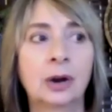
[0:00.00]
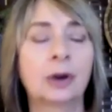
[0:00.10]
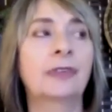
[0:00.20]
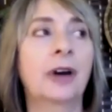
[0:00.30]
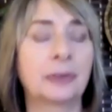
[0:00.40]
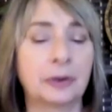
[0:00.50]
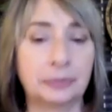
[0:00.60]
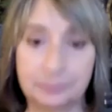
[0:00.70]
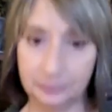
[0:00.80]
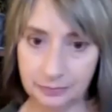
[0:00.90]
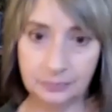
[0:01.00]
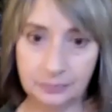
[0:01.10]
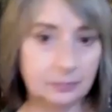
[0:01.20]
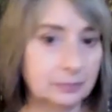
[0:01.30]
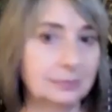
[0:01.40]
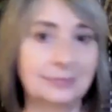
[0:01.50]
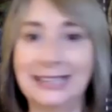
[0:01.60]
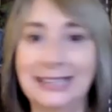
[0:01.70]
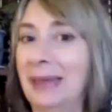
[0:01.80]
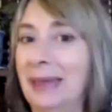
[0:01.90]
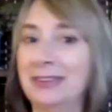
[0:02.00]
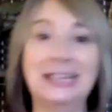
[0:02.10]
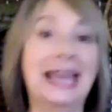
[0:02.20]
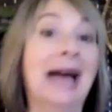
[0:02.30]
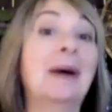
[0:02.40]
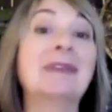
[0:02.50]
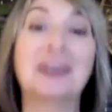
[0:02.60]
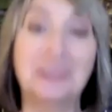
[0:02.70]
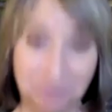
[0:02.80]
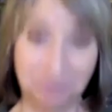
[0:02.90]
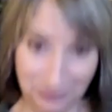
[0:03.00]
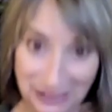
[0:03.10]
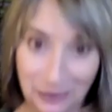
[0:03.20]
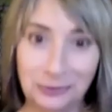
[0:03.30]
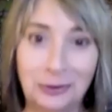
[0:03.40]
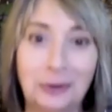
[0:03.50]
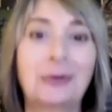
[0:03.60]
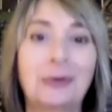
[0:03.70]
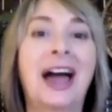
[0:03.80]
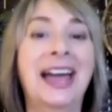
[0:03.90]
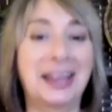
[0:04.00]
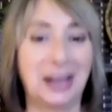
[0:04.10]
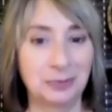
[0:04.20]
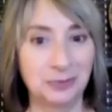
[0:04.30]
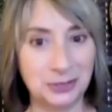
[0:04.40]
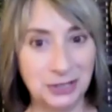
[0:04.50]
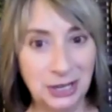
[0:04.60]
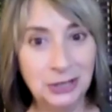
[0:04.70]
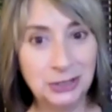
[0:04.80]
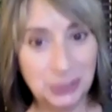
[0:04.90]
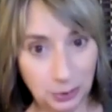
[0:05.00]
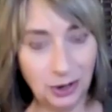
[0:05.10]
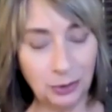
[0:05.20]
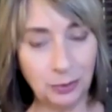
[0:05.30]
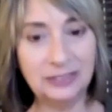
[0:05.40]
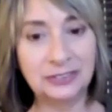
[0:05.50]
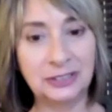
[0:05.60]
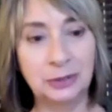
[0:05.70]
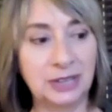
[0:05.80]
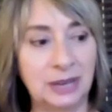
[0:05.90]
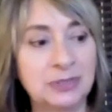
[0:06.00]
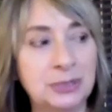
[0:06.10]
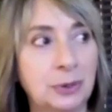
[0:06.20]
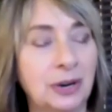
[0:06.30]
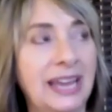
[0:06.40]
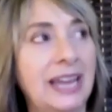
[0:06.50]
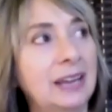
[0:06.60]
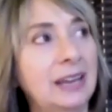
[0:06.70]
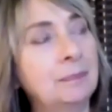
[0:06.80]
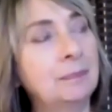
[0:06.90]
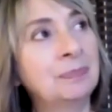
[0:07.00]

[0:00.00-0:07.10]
Her father telepathically, however, hears her cry, comes to her rescue, comes to her aid,